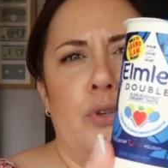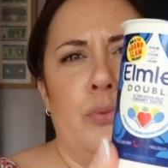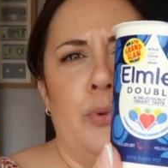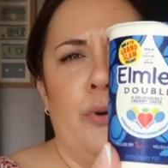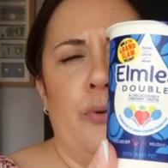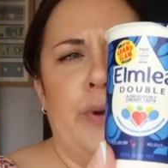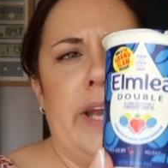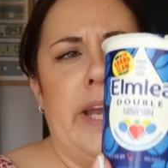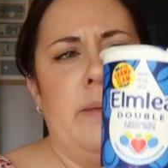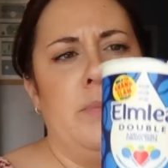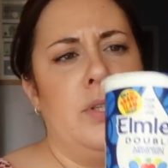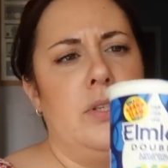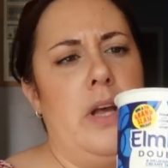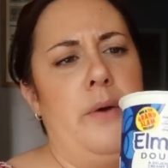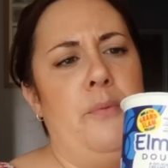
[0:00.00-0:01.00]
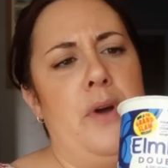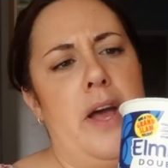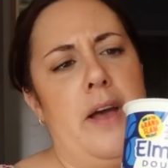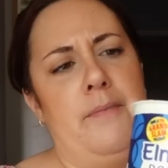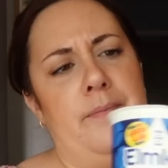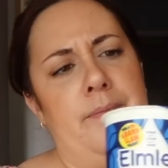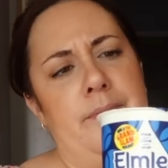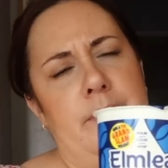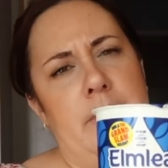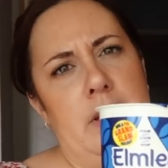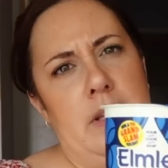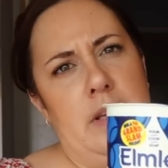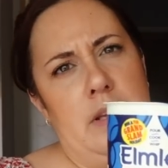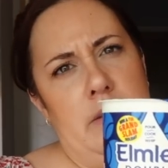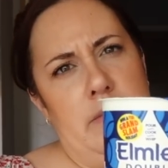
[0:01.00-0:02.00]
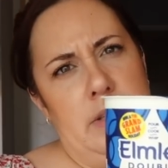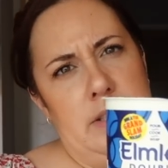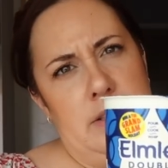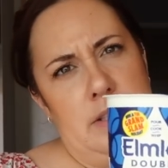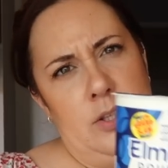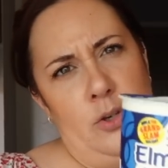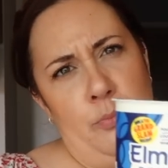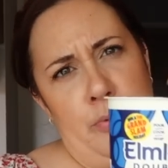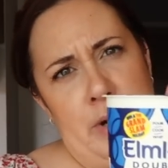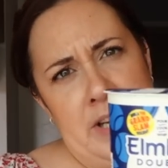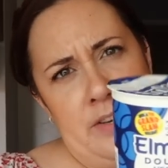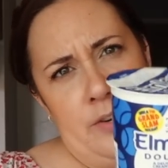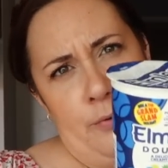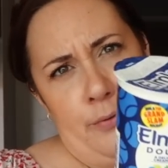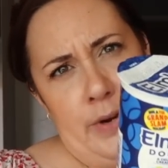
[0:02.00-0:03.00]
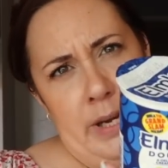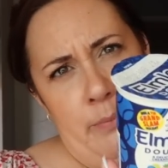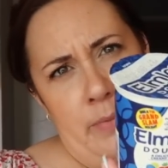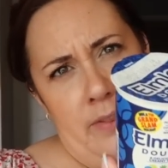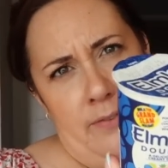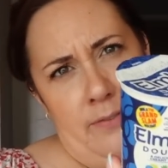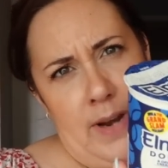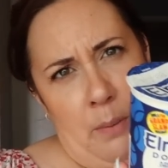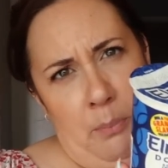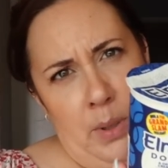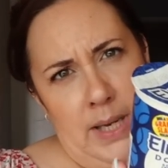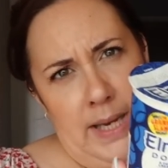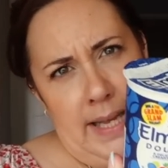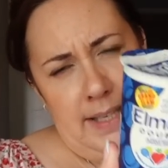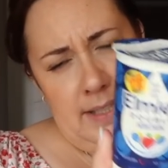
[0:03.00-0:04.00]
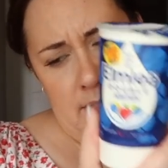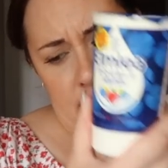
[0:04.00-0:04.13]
double cream, so um, it's still brand cream with a flappy lid.